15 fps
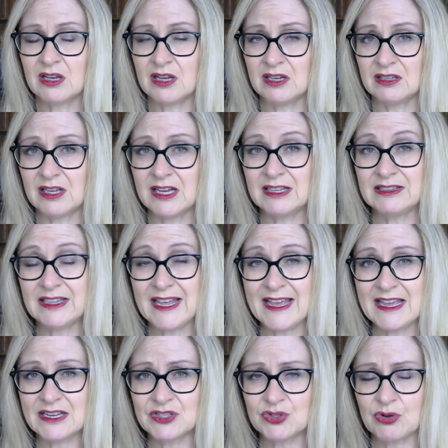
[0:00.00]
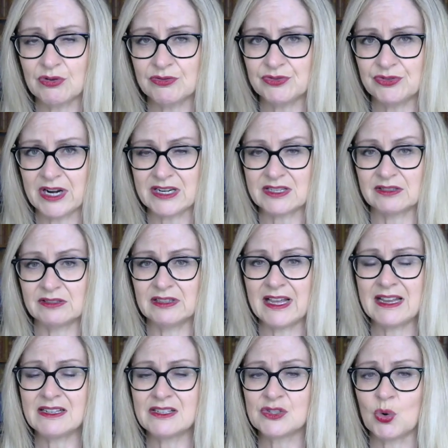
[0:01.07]
a land contract.
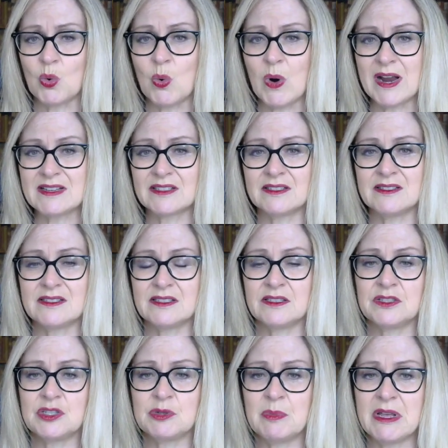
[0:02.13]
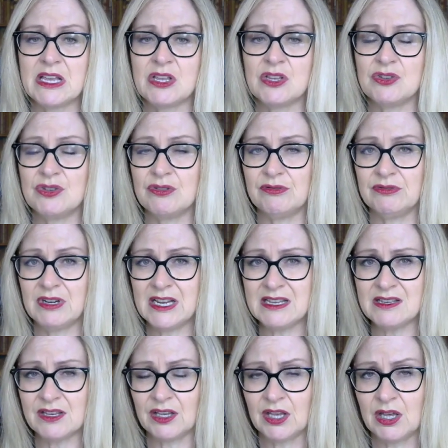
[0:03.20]
Land is always considered to be
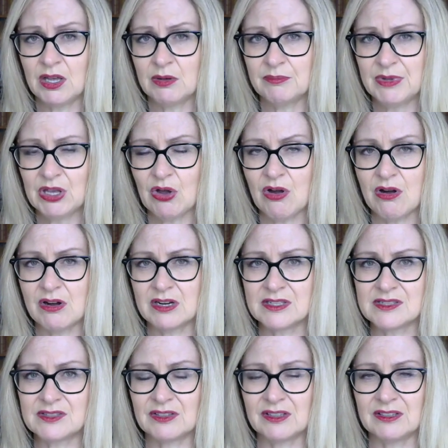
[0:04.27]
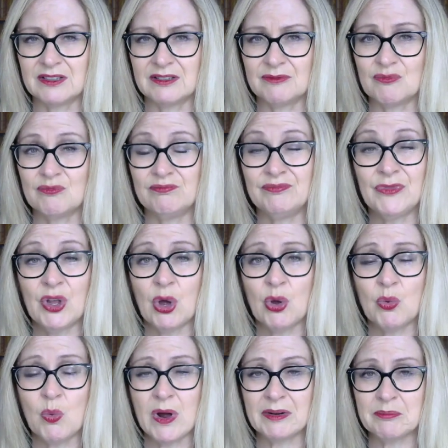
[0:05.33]
unique because
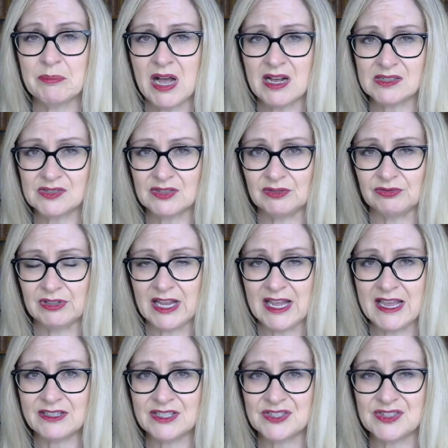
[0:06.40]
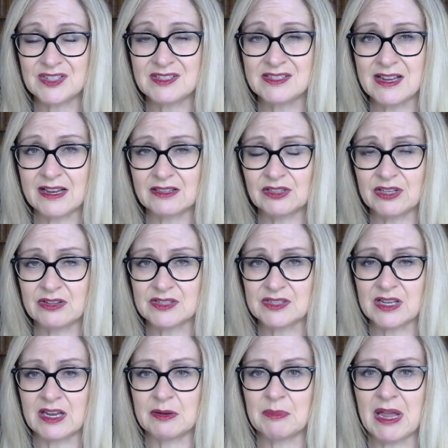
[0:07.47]
no one parcel of land is exactly the
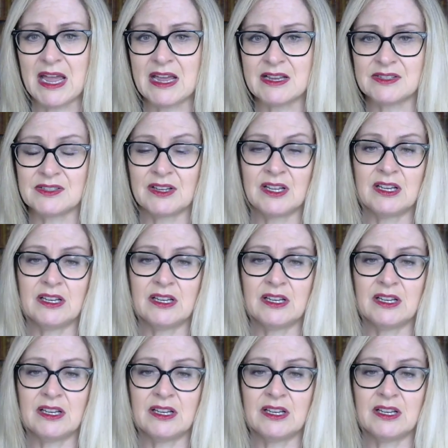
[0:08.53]
same as